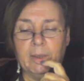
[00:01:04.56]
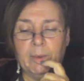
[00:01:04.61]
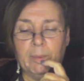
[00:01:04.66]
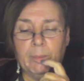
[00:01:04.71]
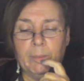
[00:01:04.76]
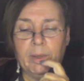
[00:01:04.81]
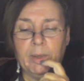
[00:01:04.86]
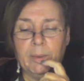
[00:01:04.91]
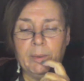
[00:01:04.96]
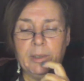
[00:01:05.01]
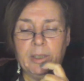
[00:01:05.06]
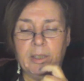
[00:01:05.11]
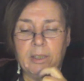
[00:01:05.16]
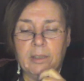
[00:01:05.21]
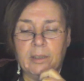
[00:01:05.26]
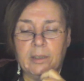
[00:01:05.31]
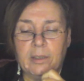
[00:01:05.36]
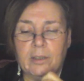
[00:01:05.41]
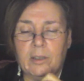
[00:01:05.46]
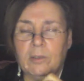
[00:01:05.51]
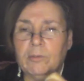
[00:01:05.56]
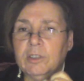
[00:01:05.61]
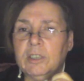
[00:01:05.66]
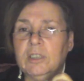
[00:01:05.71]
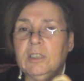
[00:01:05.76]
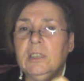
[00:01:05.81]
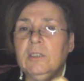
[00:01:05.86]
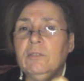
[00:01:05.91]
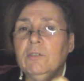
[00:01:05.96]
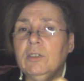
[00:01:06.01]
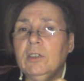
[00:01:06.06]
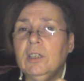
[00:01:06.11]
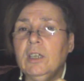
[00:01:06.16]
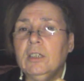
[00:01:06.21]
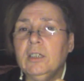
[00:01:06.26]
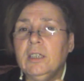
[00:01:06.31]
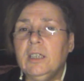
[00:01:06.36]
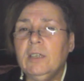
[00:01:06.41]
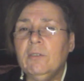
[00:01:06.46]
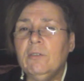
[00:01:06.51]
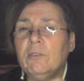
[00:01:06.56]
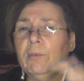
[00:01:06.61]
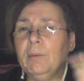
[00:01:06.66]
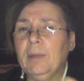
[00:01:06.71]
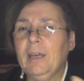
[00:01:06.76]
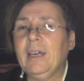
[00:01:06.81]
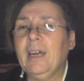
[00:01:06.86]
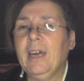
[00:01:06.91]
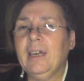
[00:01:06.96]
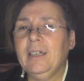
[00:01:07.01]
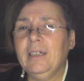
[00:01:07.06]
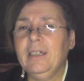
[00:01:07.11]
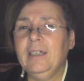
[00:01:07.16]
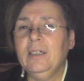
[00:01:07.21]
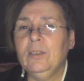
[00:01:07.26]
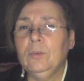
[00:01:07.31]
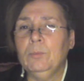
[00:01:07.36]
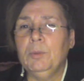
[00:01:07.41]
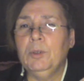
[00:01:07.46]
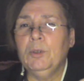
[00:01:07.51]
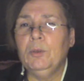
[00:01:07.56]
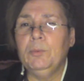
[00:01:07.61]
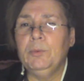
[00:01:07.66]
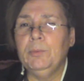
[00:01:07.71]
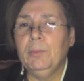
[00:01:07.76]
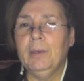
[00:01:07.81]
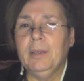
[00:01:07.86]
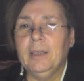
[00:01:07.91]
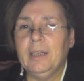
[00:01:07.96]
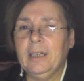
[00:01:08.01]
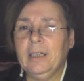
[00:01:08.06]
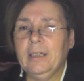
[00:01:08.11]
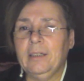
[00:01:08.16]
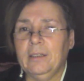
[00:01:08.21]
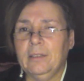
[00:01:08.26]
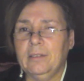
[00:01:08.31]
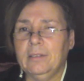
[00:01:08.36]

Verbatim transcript: Maybe a receiver, not a giver. Like, I can handle boobs, but I can't.